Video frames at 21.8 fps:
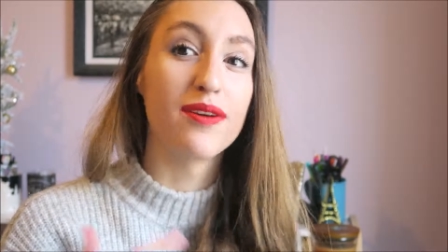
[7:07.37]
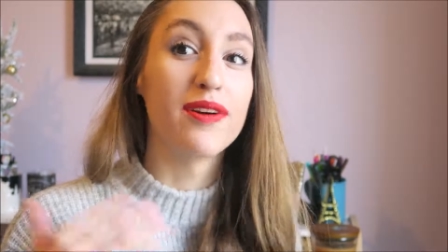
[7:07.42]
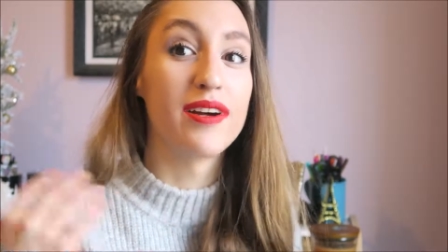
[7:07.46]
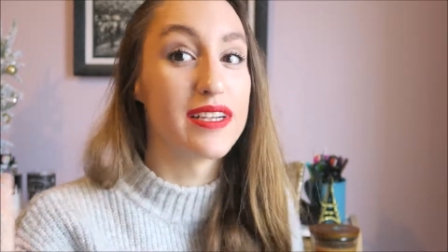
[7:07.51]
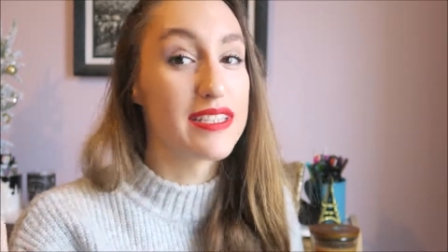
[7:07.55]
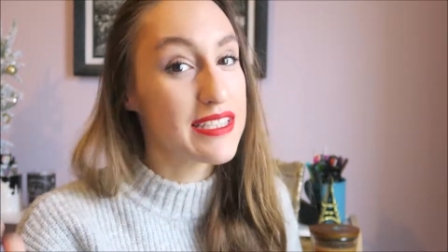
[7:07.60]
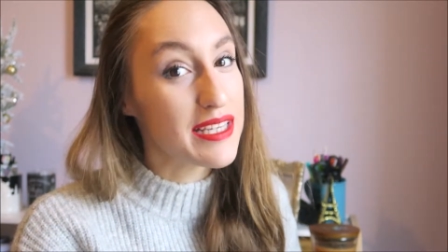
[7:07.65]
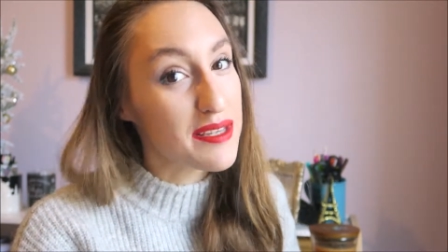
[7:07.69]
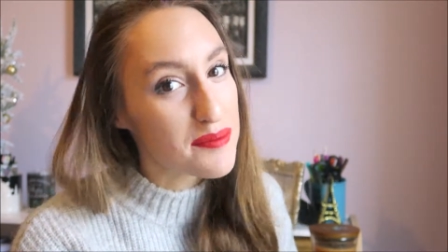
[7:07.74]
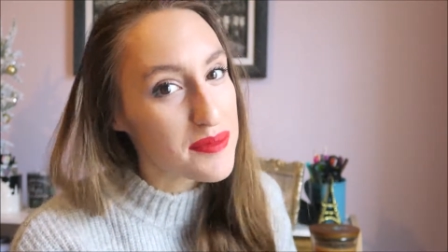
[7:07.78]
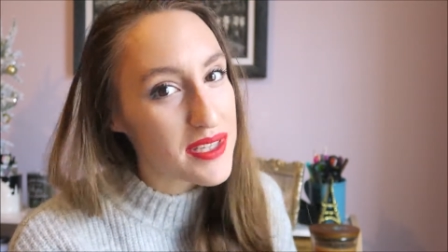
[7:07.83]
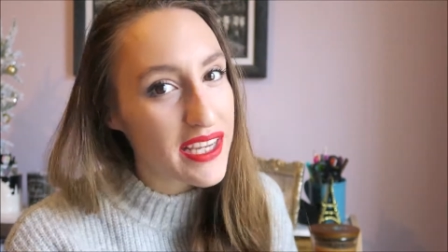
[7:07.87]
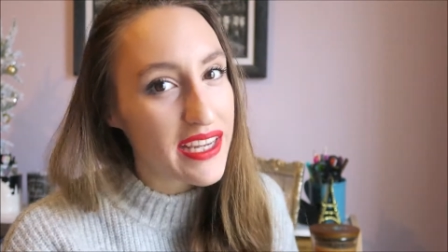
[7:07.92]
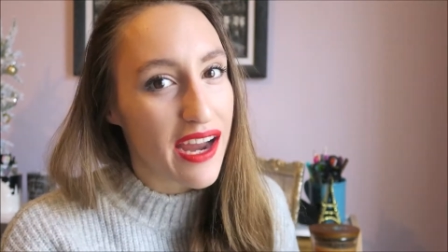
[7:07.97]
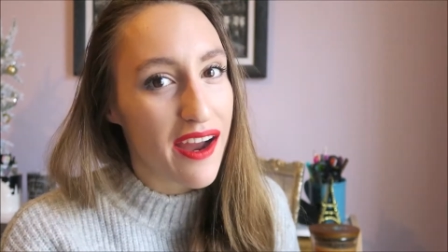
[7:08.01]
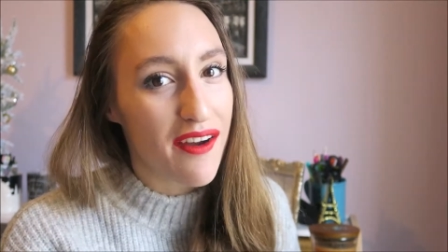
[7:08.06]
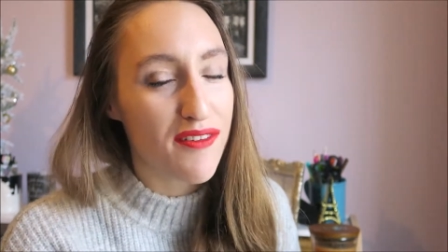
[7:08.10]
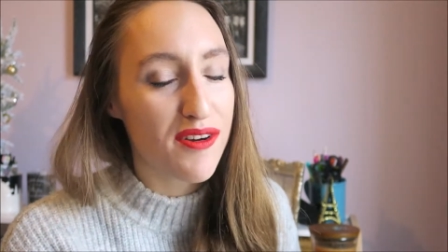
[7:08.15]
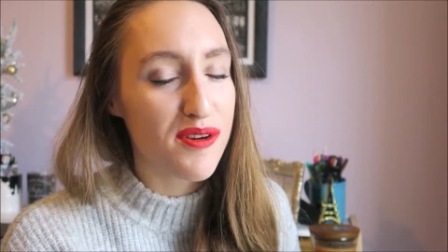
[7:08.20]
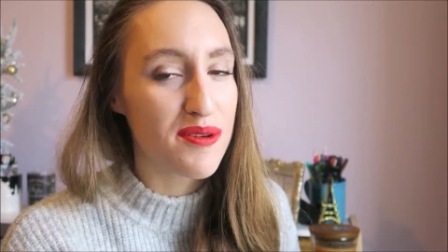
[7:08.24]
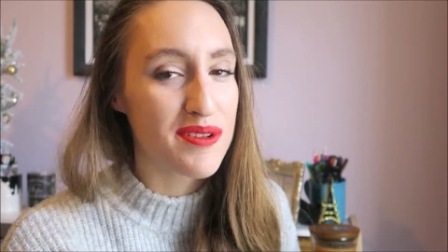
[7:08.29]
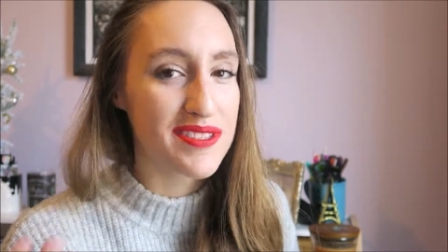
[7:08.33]
or it seems like
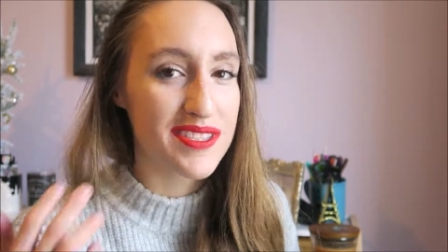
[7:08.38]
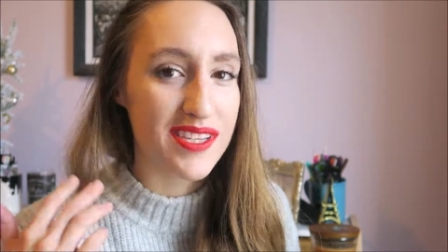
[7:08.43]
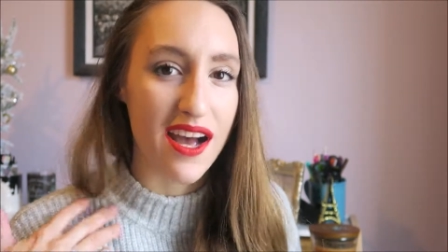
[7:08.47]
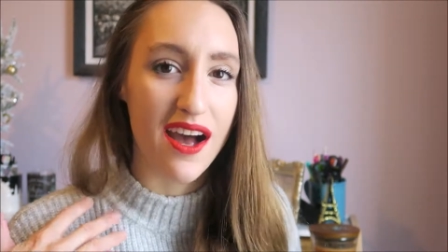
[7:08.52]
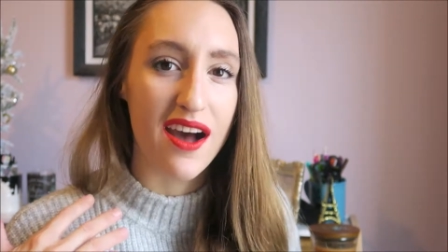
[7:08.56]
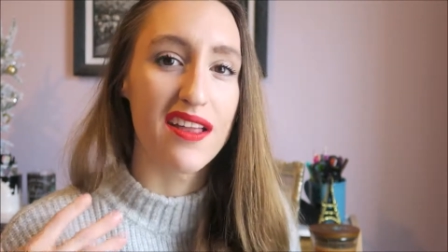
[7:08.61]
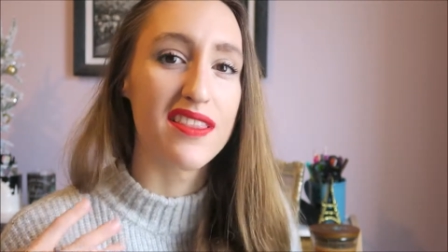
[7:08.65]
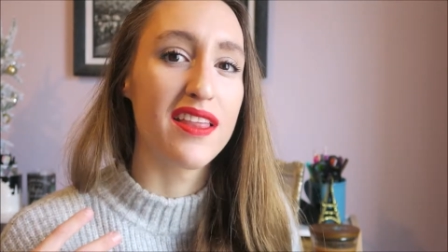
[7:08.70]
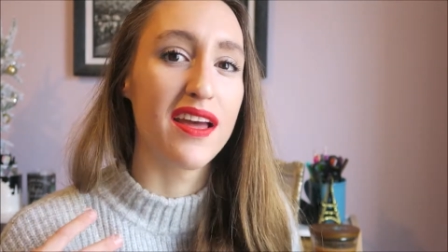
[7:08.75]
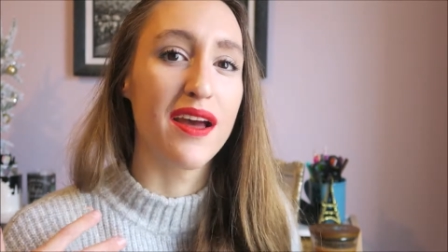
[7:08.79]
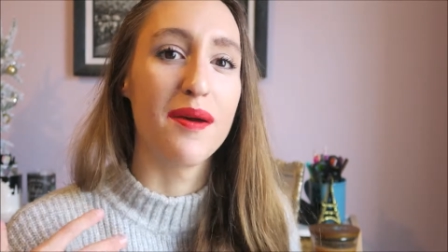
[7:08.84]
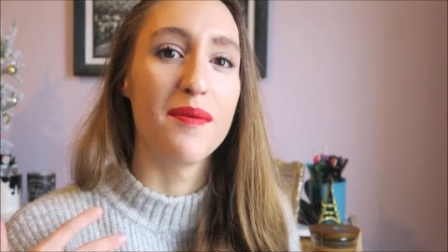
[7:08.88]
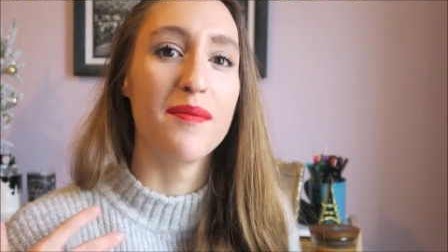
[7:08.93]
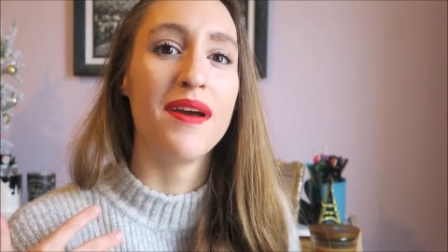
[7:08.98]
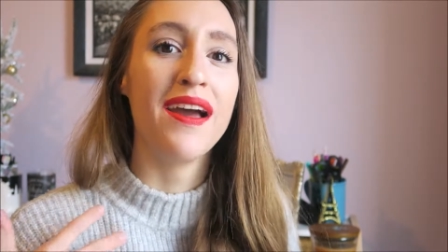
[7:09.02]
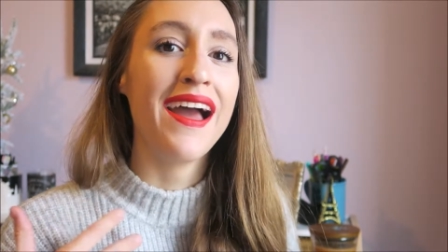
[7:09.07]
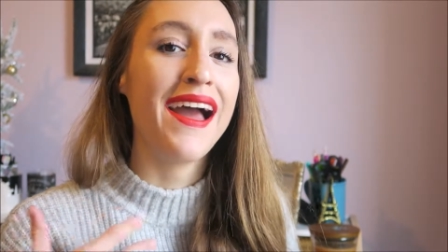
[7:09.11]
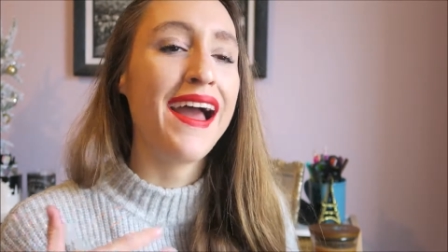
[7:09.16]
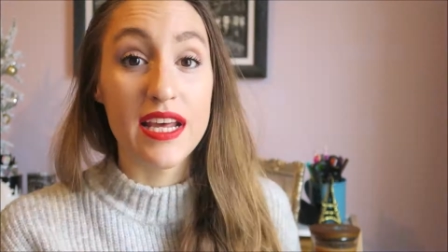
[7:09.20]
everyone's got them,